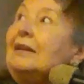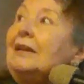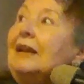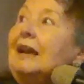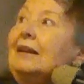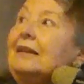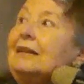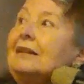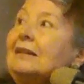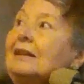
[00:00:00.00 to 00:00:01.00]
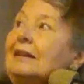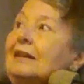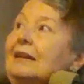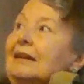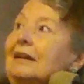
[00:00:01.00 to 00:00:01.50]
Yeah.
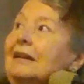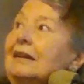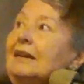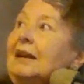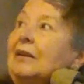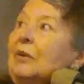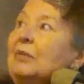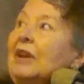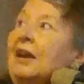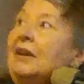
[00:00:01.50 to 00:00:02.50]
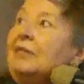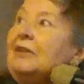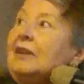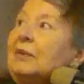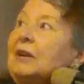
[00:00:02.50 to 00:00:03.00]
I know,
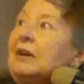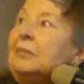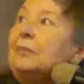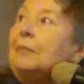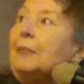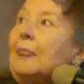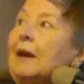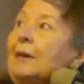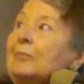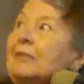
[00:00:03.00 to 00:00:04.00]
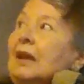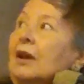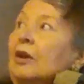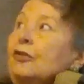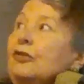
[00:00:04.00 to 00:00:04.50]
there we go. Yeah.
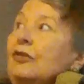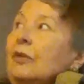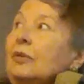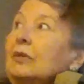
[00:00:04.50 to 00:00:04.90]
So.